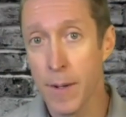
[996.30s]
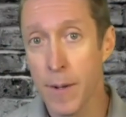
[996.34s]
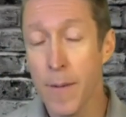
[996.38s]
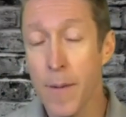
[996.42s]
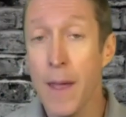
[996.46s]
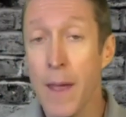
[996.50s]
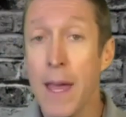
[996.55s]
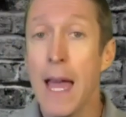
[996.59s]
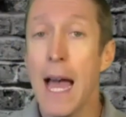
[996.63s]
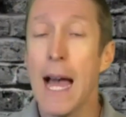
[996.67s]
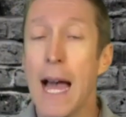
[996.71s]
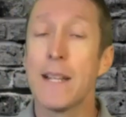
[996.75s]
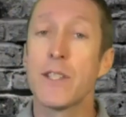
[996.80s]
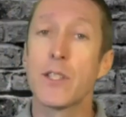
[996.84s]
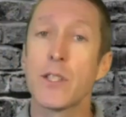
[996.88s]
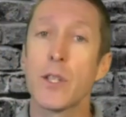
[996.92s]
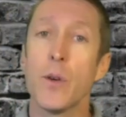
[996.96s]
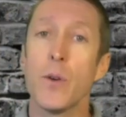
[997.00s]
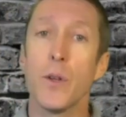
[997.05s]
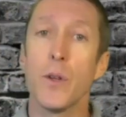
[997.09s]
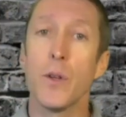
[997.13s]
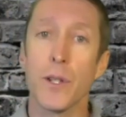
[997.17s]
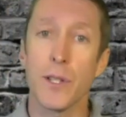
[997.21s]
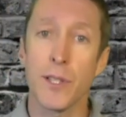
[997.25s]
And so
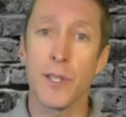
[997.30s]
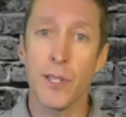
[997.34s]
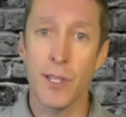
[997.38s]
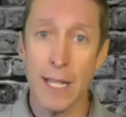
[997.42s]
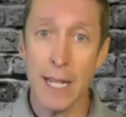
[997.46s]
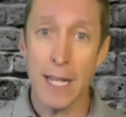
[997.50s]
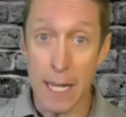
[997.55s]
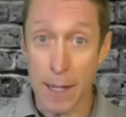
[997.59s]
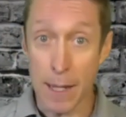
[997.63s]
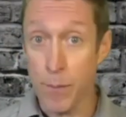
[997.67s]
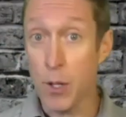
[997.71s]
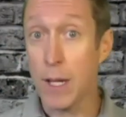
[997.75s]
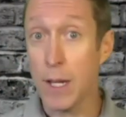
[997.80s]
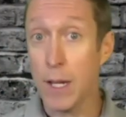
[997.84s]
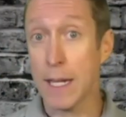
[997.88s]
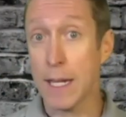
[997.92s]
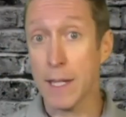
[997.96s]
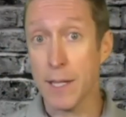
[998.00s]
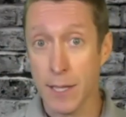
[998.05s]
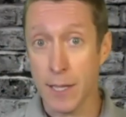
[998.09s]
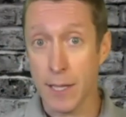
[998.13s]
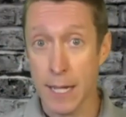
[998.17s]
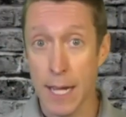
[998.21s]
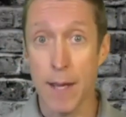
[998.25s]
your SIM, you get a
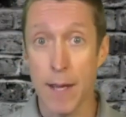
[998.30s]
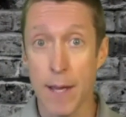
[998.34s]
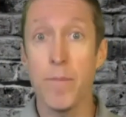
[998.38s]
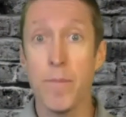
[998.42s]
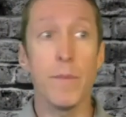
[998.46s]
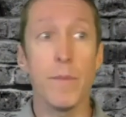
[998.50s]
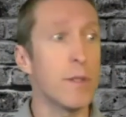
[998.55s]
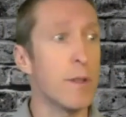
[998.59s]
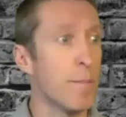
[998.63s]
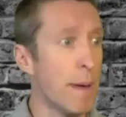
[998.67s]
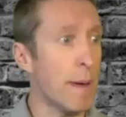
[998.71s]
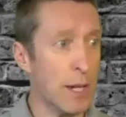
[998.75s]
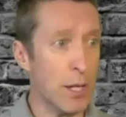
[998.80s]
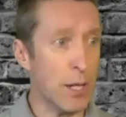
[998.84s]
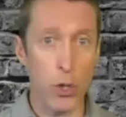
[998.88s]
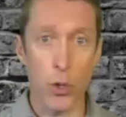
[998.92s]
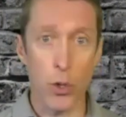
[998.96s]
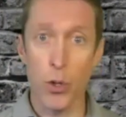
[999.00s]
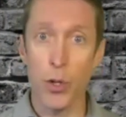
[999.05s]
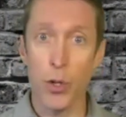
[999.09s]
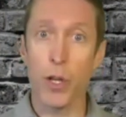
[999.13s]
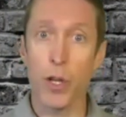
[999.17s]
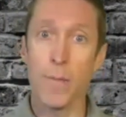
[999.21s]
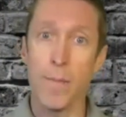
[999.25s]
SIM to make sure
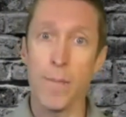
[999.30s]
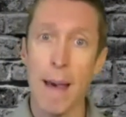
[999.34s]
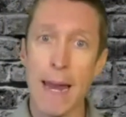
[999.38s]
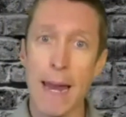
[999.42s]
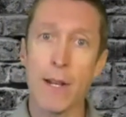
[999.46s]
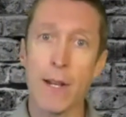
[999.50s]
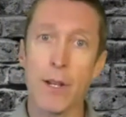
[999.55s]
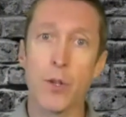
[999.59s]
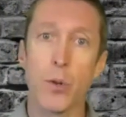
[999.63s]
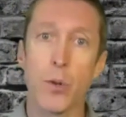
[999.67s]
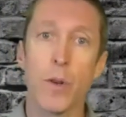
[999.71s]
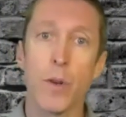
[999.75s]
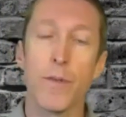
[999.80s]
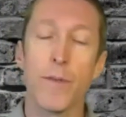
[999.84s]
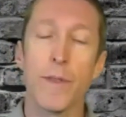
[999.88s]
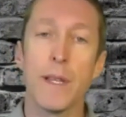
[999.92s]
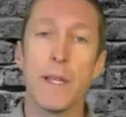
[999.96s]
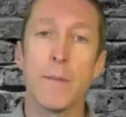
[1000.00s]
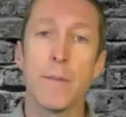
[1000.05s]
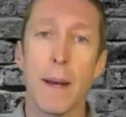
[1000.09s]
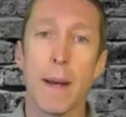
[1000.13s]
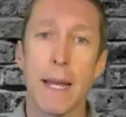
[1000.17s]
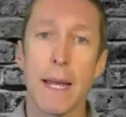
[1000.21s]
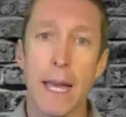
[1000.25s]
you can manage all of these
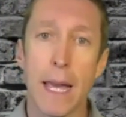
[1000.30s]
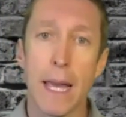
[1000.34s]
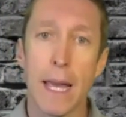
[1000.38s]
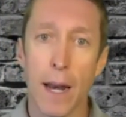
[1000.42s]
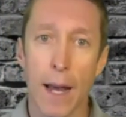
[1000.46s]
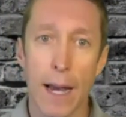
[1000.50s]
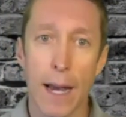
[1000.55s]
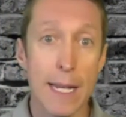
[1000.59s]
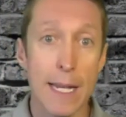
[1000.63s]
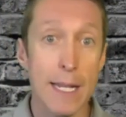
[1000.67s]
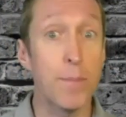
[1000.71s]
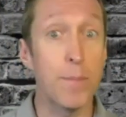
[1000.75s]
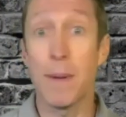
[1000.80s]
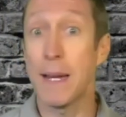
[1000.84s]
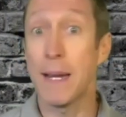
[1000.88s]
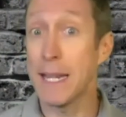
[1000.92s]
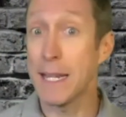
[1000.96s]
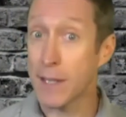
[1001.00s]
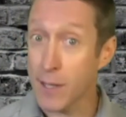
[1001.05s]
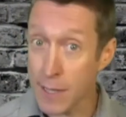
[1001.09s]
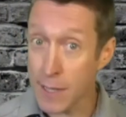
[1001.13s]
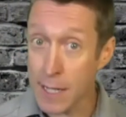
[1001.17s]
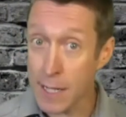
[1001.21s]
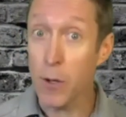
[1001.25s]
blinking lights, but it's
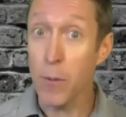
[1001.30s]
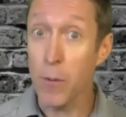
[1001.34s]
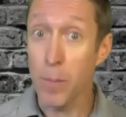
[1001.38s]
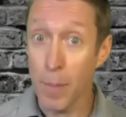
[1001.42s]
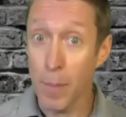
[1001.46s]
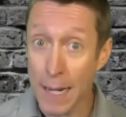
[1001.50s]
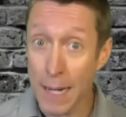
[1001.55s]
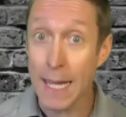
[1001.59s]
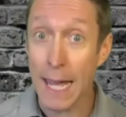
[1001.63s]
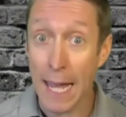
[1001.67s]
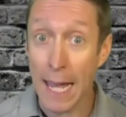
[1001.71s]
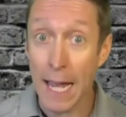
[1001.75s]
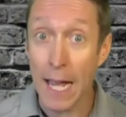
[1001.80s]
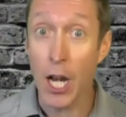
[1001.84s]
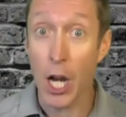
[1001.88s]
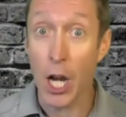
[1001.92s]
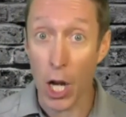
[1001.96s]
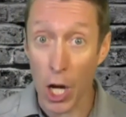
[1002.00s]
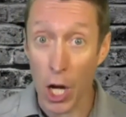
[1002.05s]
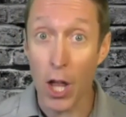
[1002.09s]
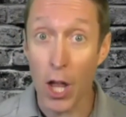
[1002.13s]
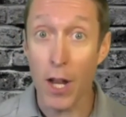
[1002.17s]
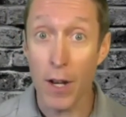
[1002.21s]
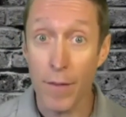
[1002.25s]
still blinking a
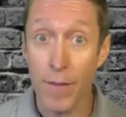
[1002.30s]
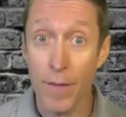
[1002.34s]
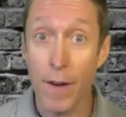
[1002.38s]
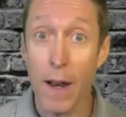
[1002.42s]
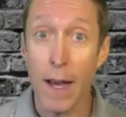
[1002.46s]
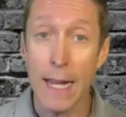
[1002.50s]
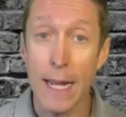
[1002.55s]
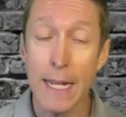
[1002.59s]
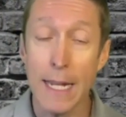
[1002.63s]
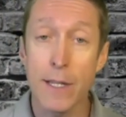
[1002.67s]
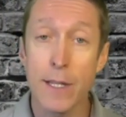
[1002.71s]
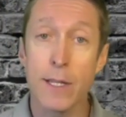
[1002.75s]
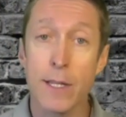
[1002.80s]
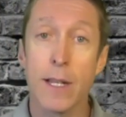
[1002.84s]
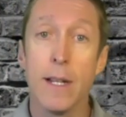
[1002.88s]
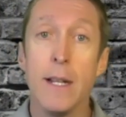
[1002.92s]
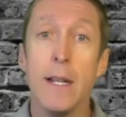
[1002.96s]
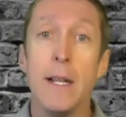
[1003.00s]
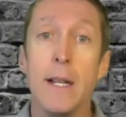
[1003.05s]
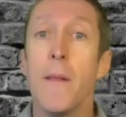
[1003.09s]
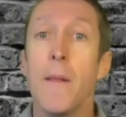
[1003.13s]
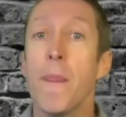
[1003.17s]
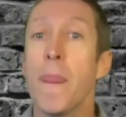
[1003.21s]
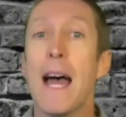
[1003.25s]
lot of lights.
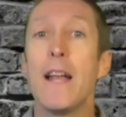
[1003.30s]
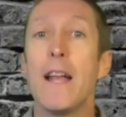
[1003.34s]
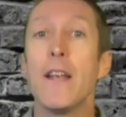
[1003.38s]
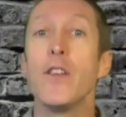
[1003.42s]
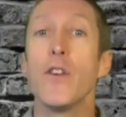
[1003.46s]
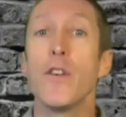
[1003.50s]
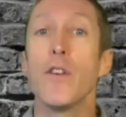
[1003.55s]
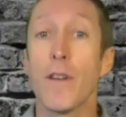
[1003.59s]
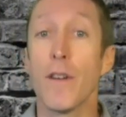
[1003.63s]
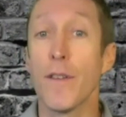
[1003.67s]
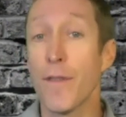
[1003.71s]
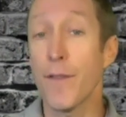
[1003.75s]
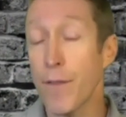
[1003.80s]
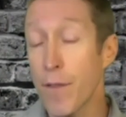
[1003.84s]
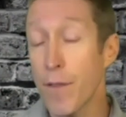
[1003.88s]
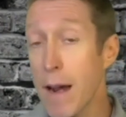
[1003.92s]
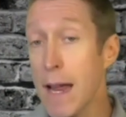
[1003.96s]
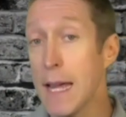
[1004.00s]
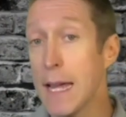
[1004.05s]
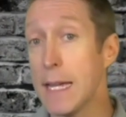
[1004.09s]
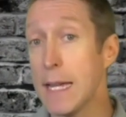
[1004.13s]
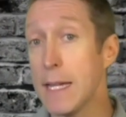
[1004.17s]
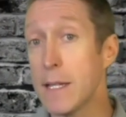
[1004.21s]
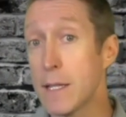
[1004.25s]
And you're
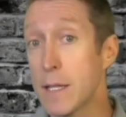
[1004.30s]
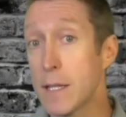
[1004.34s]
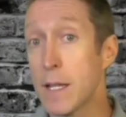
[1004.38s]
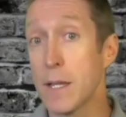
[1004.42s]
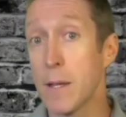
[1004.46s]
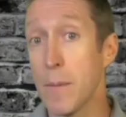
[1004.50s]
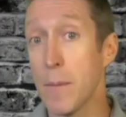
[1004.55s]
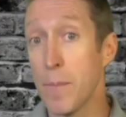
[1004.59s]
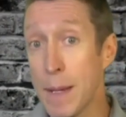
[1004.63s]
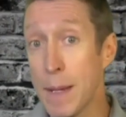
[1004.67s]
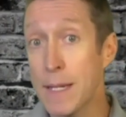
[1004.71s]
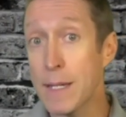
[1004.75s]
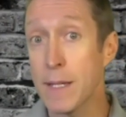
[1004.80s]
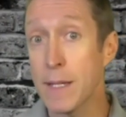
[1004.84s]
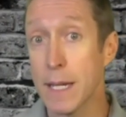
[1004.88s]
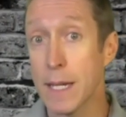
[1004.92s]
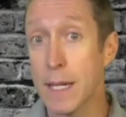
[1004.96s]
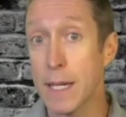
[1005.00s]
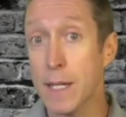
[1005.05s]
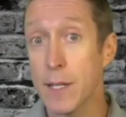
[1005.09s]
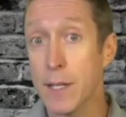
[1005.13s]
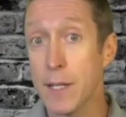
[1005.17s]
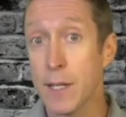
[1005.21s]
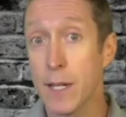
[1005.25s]
afraid that the
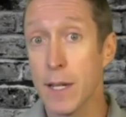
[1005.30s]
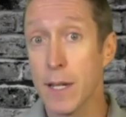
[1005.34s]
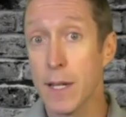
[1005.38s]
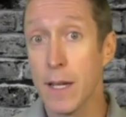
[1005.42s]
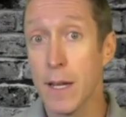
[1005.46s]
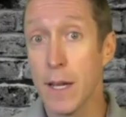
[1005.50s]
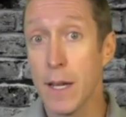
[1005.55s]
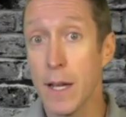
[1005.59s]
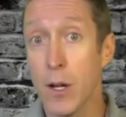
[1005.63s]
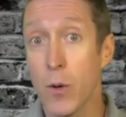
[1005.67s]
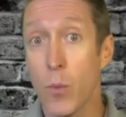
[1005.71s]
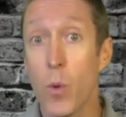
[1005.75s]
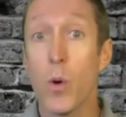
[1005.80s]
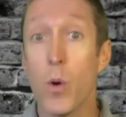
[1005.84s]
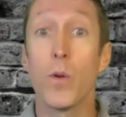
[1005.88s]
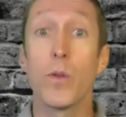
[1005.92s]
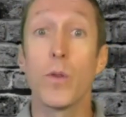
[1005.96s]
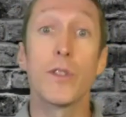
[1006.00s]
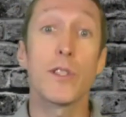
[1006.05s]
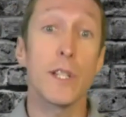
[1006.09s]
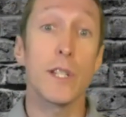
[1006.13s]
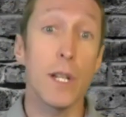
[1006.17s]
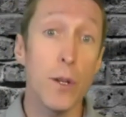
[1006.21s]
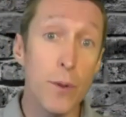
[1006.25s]
business will
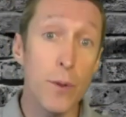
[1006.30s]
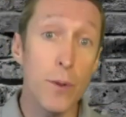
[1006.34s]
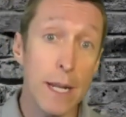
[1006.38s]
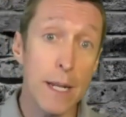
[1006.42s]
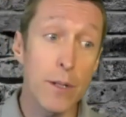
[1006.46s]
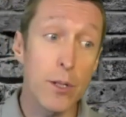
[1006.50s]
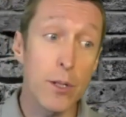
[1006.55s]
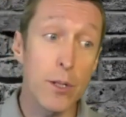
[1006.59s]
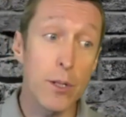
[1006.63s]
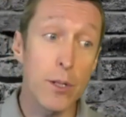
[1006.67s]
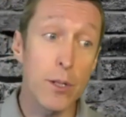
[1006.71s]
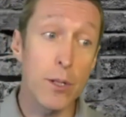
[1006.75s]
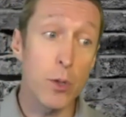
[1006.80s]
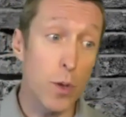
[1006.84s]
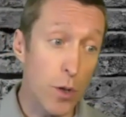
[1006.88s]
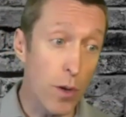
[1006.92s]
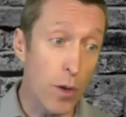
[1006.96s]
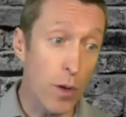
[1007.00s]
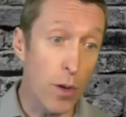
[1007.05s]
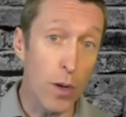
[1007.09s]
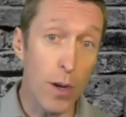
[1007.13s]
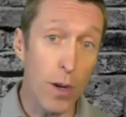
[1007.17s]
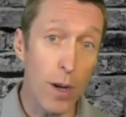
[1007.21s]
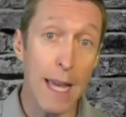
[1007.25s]
slow down to a
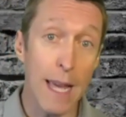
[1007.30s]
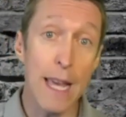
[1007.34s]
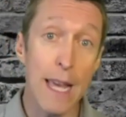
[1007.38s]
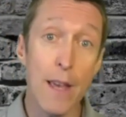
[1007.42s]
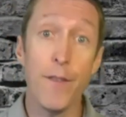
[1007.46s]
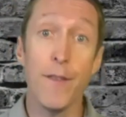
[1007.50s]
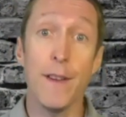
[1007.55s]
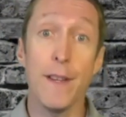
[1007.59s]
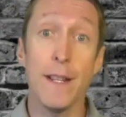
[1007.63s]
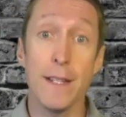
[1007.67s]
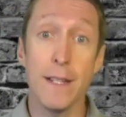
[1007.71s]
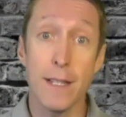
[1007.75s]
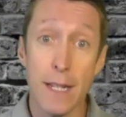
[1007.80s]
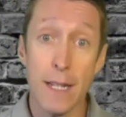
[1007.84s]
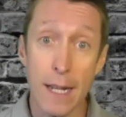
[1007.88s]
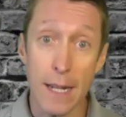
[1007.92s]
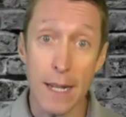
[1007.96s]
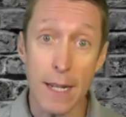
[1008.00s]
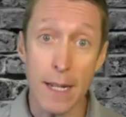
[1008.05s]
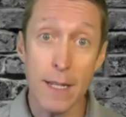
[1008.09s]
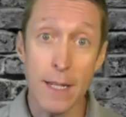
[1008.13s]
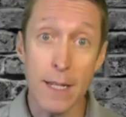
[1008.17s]
crawl if indeed